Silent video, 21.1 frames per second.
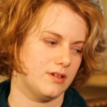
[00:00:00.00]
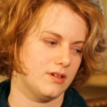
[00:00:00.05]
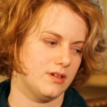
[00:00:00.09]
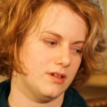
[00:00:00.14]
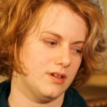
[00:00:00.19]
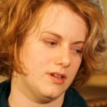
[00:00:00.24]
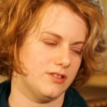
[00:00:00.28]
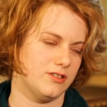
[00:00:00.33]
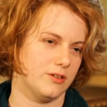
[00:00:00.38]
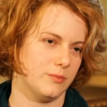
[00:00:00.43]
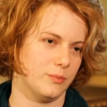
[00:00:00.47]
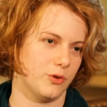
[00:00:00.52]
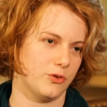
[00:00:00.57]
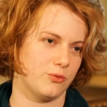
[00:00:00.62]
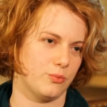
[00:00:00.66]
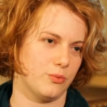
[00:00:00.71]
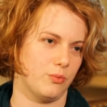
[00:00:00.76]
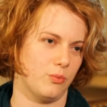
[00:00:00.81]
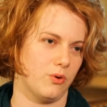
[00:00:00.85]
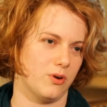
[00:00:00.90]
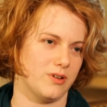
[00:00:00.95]
It's the
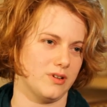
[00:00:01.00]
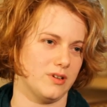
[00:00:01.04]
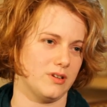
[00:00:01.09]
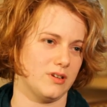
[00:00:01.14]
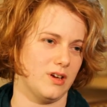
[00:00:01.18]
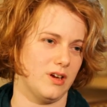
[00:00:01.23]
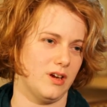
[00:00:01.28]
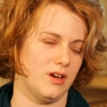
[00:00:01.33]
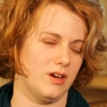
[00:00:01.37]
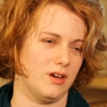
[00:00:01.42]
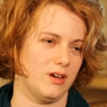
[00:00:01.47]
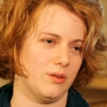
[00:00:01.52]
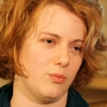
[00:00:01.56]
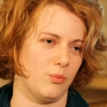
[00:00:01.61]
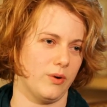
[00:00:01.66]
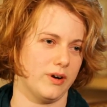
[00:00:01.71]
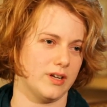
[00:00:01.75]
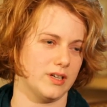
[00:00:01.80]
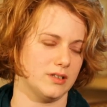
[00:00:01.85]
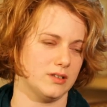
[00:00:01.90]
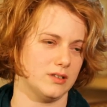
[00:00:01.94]
most rewarding. And
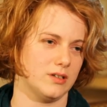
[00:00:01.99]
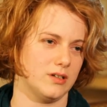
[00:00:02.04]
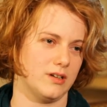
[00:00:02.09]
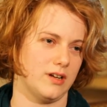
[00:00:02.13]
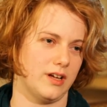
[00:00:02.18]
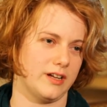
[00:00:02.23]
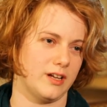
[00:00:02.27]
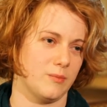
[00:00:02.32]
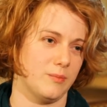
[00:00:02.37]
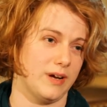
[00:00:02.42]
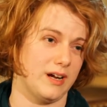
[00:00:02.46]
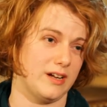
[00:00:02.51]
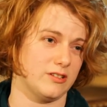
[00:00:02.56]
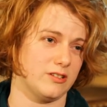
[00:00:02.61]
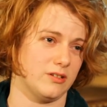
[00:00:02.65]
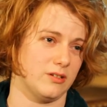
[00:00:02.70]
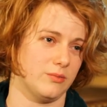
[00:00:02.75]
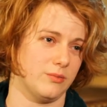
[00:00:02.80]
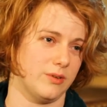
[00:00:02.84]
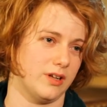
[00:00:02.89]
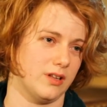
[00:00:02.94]
when I learn, I can pass
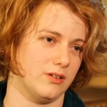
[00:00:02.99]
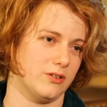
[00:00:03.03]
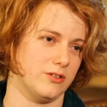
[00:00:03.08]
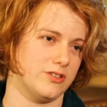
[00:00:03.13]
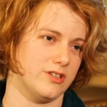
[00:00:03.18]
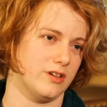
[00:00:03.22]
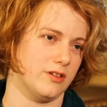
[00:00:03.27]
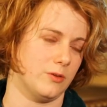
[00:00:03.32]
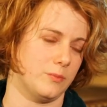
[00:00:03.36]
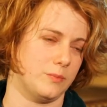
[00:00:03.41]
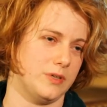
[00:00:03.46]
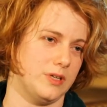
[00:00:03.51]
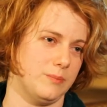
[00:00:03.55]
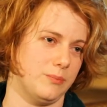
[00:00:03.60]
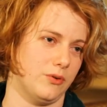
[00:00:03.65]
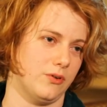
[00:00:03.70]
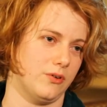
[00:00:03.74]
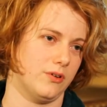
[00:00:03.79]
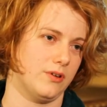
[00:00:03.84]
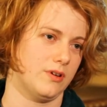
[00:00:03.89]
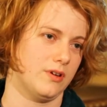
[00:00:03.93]
on what I learned to other
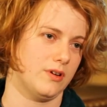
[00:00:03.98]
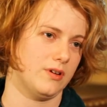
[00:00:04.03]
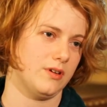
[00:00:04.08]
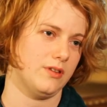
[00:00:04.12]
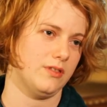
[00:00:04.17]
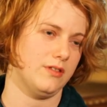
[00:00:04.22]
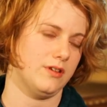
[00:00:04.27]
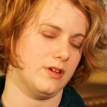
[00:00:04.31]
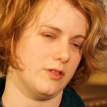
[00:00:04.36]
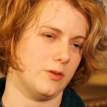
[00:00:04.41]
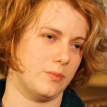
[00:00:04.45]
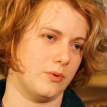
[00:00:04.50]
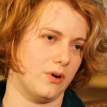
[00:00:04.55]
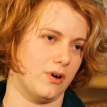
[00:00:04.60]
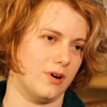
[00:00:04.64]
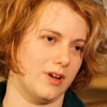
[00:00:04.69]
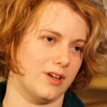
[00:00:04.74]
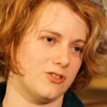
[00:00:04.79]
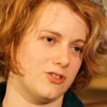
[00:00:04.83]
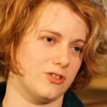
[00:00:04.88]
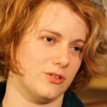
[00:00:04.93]
people. The other
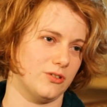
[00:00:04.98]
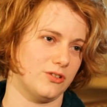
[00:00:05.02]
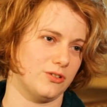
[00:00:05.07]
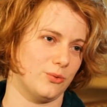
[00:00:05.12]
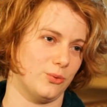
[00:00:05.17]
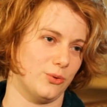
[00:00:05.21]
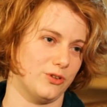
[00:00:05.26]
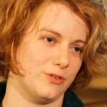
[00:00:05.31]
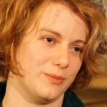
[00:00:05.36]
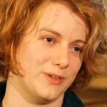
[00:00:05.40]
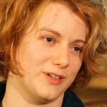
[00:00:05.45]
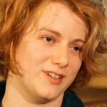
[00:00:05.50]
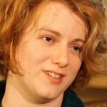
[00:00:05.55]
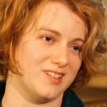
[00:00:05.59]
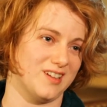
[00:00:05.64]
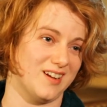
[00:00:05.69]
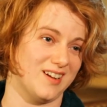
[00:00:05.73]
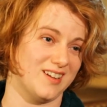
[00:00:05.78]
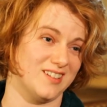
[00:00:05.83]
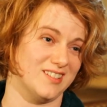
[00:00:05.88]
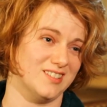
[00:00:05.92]
part I chose school is because
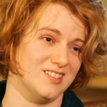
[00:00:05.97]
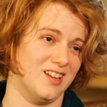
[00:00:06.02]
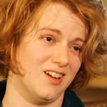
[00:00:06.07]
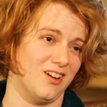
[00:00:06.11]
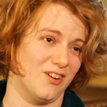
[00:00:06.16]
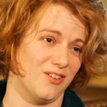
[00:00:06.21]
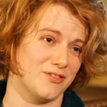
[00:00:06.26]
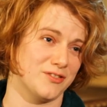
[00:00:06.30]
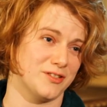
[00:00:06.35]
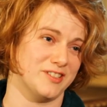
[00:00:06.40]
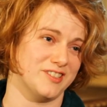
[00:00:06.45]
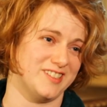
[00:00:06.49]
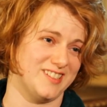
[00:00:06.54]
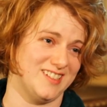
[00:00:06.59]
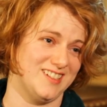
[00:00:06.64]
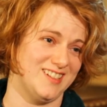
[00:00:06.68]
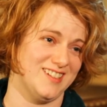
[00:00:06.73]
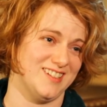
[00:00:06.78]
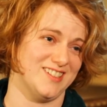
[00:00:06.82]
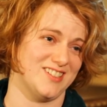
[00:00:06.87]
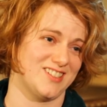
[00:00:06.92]
I love to
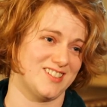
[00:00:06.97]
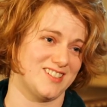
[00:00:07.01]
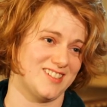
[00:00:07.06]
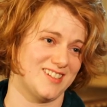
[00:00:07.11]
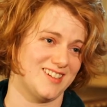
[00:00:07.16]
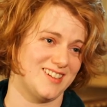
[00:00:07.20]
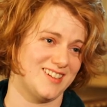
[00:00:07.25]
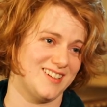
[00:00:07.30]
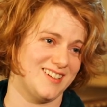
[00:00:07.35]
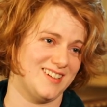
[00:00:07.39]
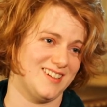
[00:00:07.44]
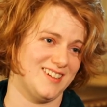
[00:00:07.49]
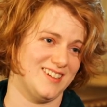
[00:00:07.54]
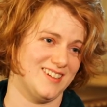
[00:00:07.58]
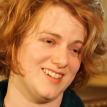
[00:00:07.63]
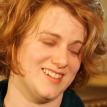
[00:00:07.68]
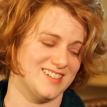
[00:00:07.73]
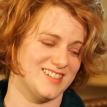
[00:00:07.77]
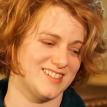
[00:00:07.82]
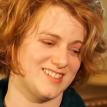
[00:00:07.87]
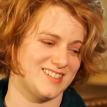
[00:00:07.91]
teach.
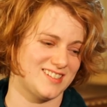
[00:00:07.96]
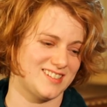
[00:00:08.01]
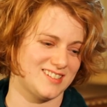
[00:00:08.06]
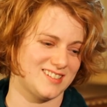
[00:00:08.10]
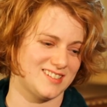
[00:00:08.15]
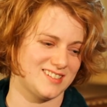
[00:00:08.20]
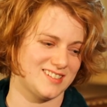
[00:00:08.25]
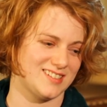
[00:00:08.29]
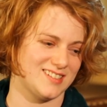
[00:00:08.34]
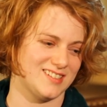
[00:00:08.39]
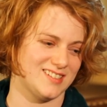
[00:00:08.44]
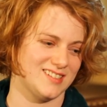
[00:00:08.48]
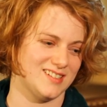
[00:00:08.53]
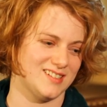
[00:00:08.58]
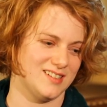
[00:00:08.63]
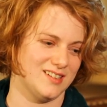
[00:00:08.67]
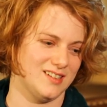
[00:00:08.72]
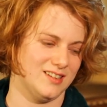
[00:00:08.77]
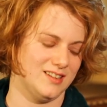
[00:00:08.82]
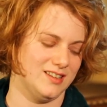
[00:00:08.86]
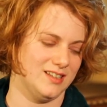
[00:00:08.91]
It's
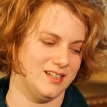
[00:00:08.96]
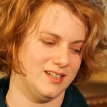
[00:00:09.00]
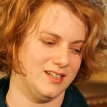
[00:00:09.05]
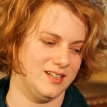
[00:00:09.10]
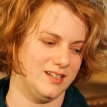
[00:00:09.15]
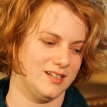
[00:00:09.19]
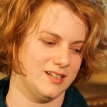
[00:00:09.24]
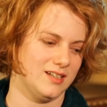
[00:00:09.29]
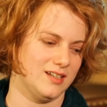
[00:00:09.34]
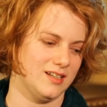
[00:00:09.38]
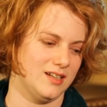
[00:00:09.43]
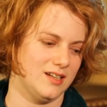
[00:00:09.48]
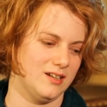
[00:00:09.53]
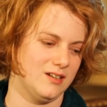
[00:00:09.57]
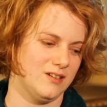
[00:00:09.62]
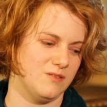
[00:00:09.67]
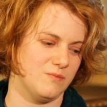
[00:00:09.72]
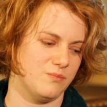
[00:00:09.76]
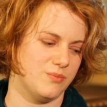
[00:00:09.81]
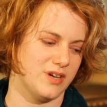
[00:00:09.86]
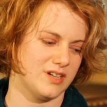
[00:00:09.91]
the
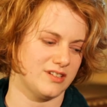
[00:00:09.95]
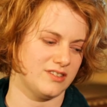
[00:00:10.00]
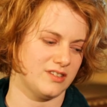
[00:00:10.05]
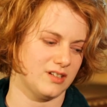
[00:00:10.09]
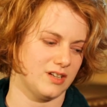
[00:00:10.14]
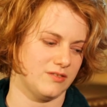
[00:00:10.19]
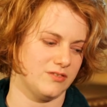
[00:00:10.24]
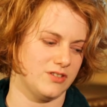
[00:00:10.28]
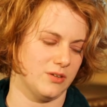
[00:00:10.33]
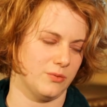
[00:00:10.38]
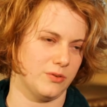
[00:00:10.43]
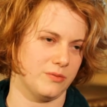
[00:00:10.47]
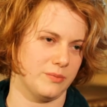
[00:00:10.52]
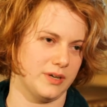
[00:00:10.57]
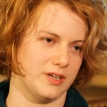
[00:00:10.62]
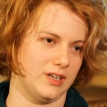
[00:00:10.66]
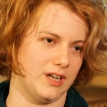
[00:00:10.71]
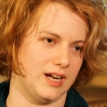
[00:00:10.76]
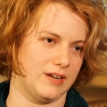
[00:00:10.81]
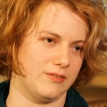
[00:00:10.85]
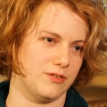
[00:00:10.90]
best thing I've done with my
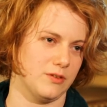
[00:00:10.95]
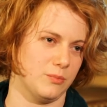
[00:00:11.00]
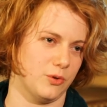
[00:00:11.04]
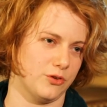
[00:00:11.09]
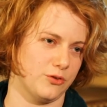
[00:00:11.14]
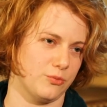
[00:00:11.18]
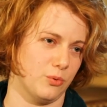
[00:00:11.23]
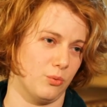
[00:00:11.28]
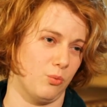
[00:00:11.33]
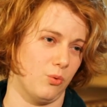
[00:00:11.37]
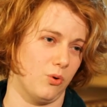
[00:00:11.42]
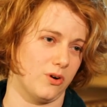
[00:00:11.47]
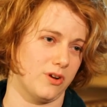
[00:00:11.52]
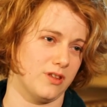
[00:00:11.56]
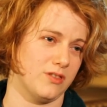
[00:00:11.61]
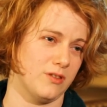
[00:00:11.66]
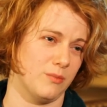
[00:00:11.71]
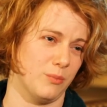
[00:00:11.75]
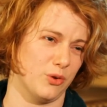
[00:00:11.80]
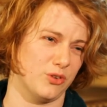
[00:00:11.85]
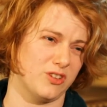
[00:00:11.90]
life, the most
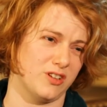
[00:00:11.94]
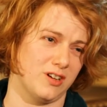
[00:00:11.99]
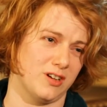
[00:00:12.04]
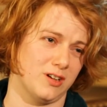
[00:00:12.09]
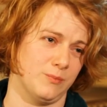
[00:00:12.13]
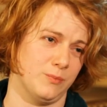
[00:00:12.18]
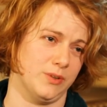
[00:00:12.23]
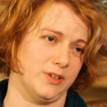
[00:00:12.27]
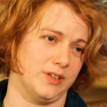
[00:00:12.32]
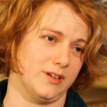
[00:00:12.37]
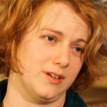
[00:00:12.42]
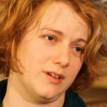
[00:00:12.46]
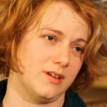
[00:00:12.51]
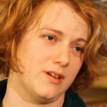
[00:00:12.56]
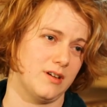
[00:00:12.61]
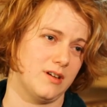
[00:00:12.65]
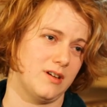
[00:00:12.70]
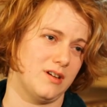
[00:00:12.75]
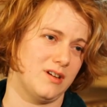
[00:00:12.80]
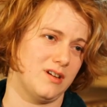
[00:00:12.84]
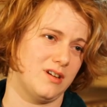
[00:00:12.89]
rewarding, the most humbling.
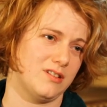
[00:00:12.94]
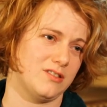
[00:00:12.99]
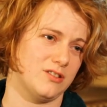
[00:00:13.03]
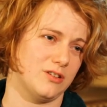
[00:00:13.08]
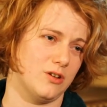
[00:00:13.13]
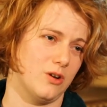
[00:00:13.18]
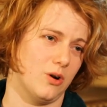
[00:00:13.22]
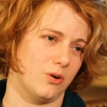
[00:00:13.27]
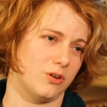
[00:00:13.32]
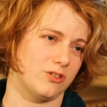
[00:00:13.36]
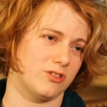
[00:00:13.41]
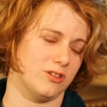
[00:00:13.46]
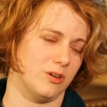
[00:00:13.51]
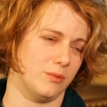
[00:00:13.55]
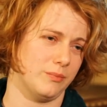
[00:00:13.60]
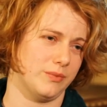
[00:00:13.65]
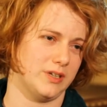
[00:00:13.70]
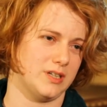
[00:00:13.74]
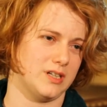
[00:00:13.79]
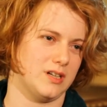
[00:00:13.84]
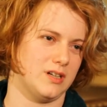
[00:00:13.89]
To go to
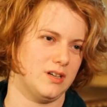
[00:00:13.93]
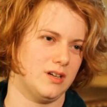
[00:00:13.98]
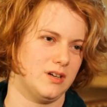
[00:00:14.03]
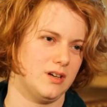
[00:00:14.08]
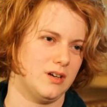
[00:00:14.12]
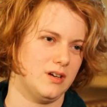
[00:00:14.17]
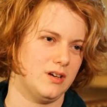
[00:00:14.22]
somebody